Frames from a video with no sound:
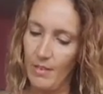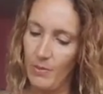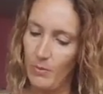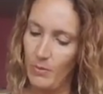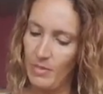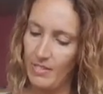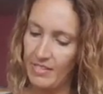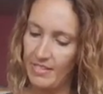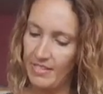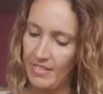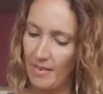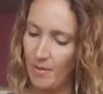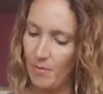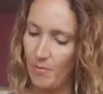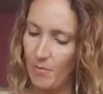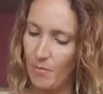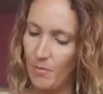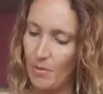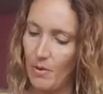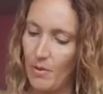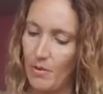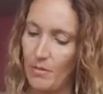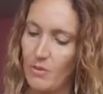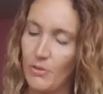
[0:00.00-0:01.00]
With
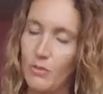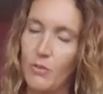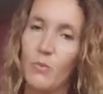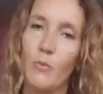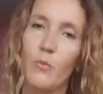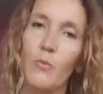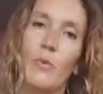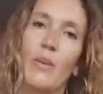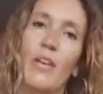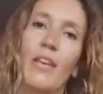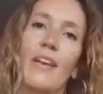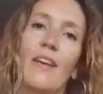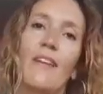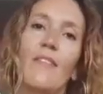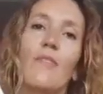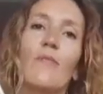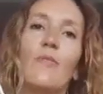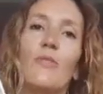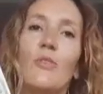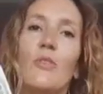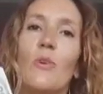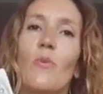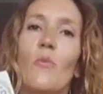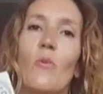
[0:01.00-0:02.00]
temperance, we have
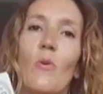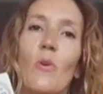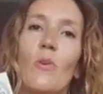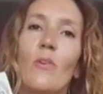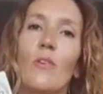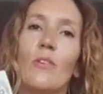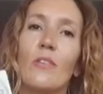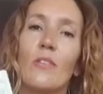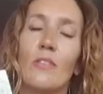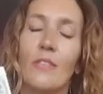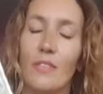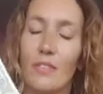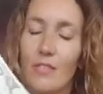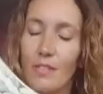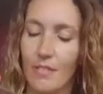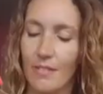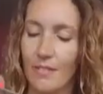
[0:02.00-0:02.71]
the world.